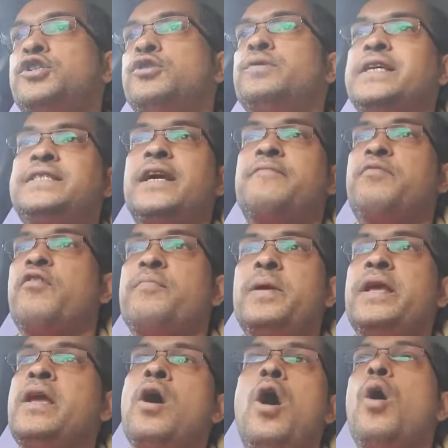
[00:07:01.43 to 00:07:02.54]
you, they said
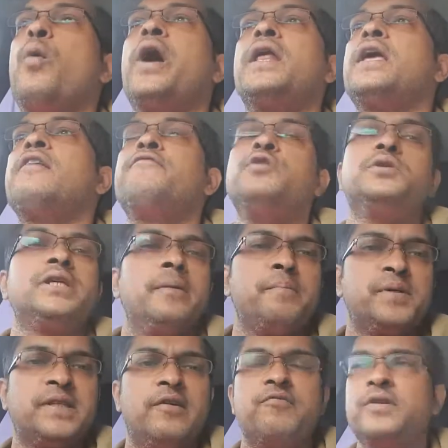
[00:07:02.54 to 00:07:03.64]
probably, oh, we're going to give you
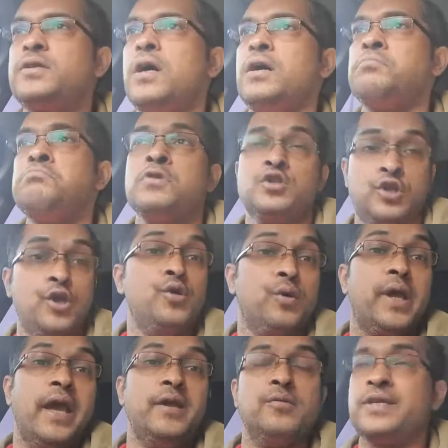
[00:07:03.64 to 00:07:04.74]
10% return. So you
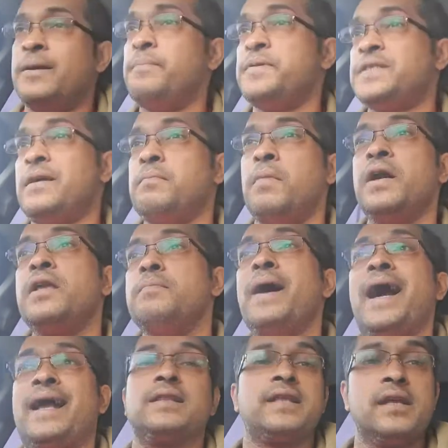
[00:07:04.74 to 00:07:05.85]
get your 10% money
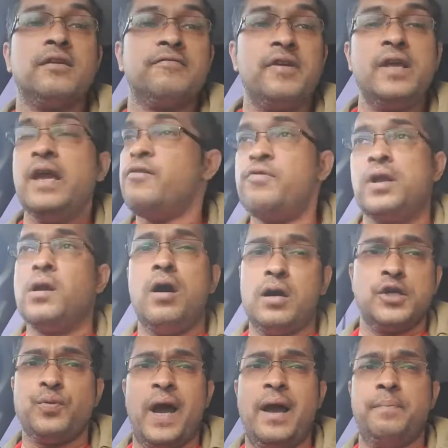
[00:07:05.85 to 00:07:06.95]
back at the end of the year.
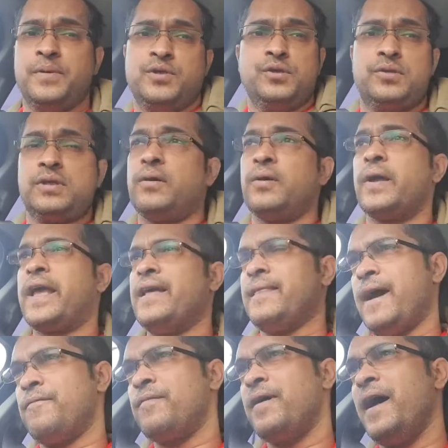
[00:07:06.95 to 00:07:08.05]
Regardless what happens, you're still going to get
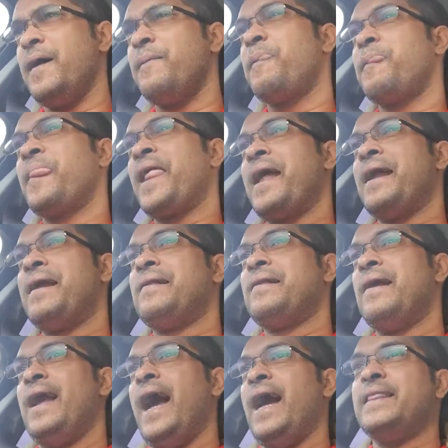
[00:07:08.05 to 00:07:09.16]
that, right?
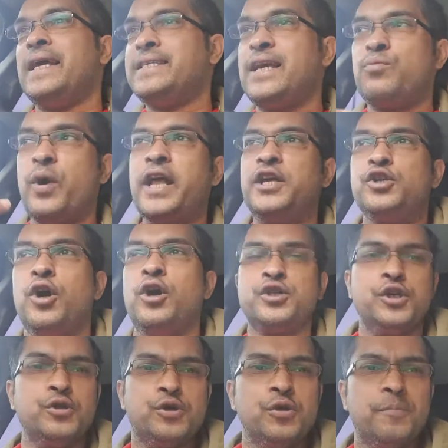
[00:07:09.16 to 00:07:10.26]
And they said, we're going to charge
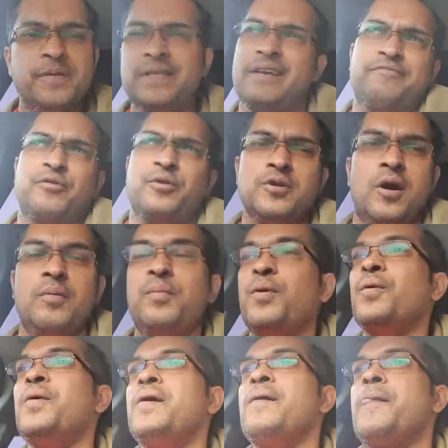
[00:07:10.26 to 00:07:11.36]
you 2%, for
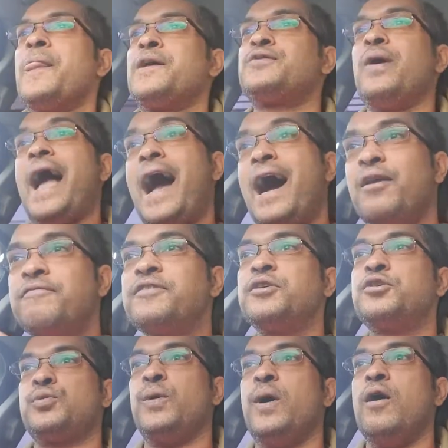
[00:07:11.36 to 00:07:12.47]
example. So out of the
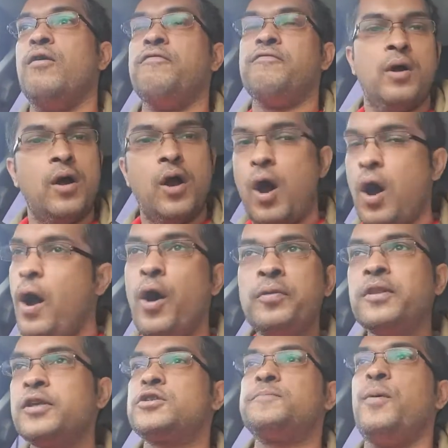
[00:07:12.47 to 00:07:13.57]
12, on
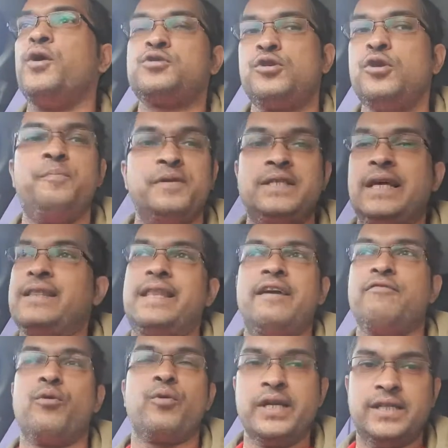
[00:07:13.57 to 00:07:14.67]
the spot, 2% they've
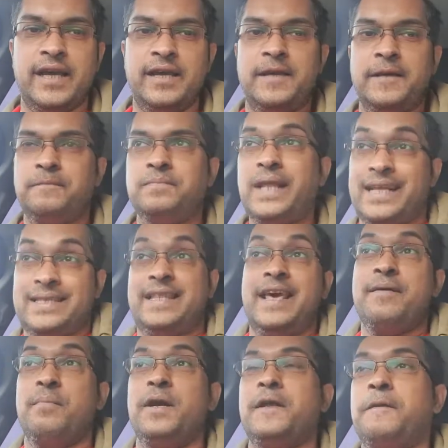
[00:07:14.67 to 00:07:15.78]
already taken. That's their
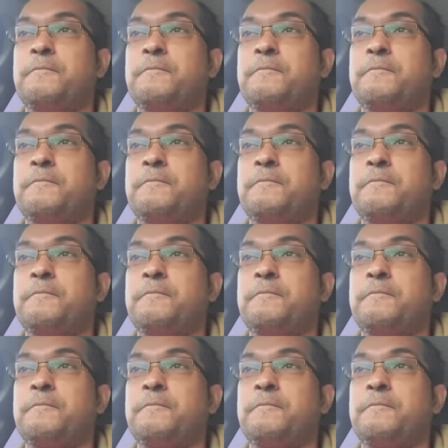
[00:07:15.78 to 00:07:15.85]
money.